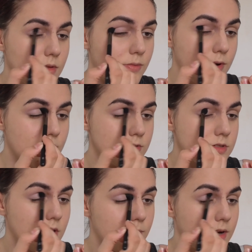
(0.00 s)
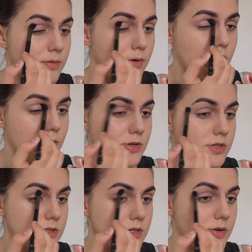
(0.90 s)
We don't stop anywhere, we're
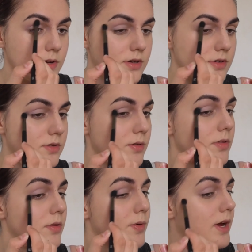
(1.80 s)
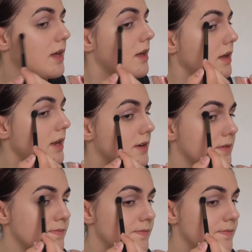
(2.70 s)
just going all the way in.